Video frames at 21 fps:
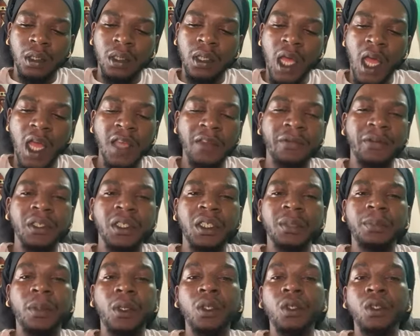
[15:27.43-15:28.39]
life is
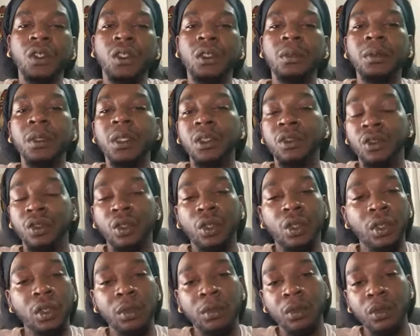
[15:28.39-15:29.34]
supposed to be
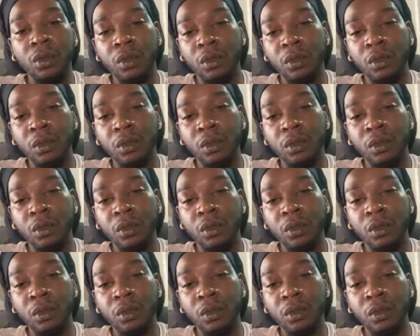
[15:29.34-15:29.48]
enjoyed